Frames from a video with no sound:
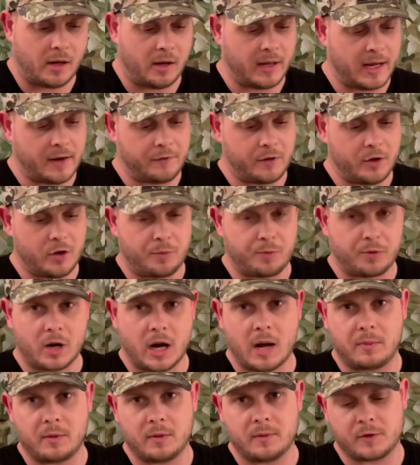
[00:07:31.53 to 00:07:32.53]
I'll have no
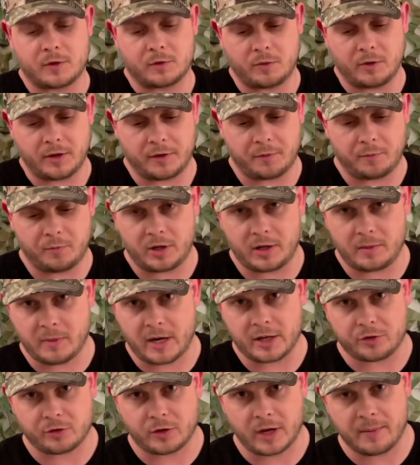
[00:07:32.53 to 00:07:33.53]
problems with putting
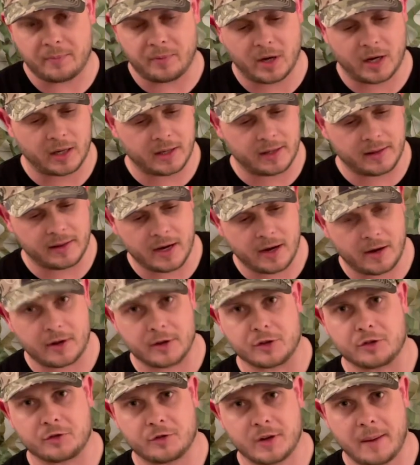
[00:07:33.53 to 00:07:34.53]
my tripod in there and
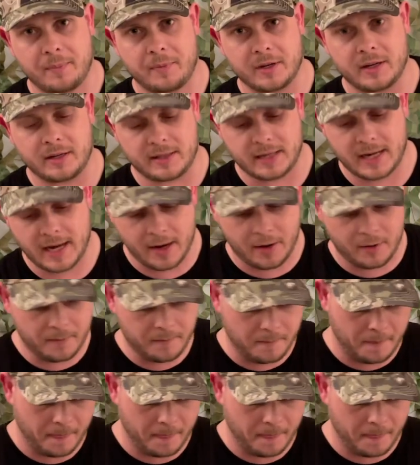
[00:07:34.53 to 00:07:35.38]
strapping it down.